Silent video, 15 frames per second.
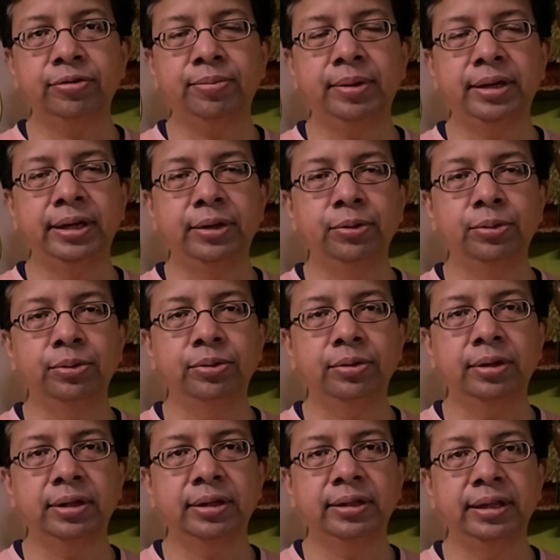of money
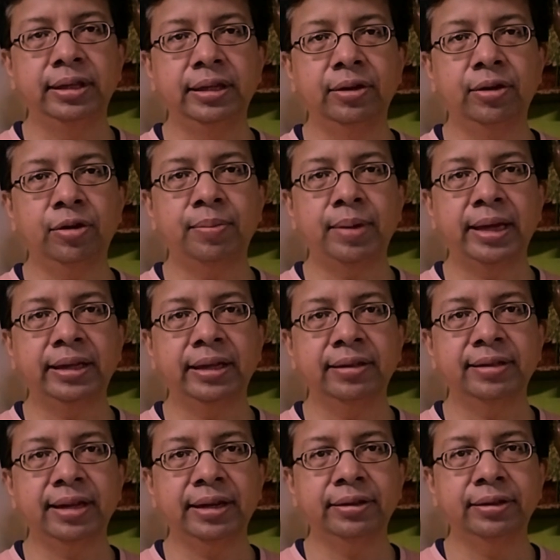to the non-banking
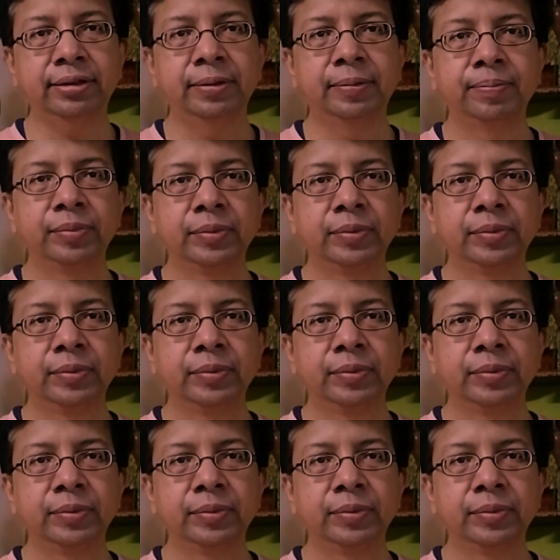sector.